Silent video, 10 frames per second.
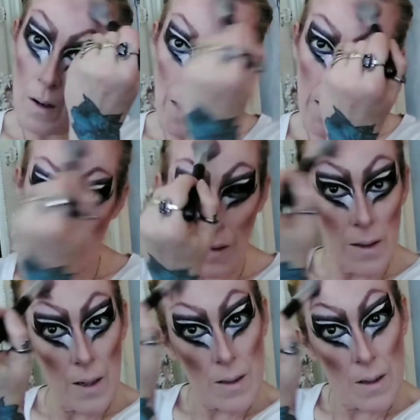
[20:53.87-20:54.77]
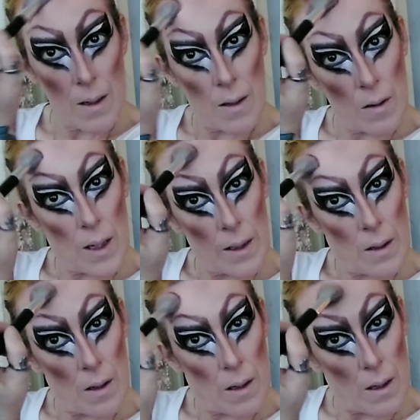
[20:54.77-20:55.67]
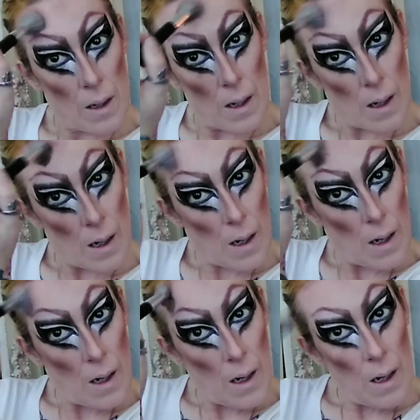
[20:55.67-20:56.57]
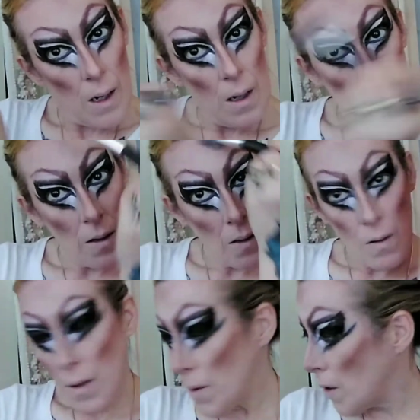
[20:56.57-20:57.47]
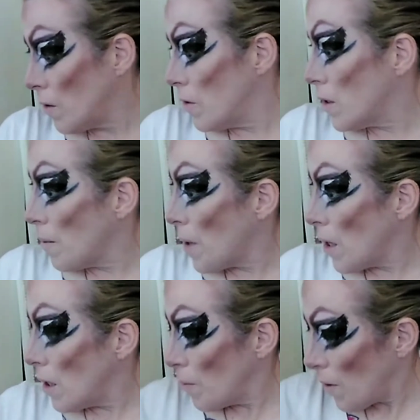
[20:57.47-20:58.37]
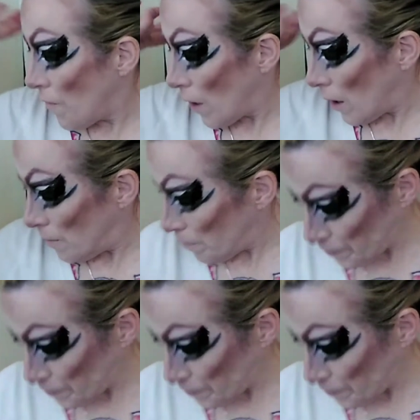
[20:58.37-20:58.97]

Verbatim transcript: Okay, so it does look a little like dirt. So I'm not going to use that palette anymore, fuck it.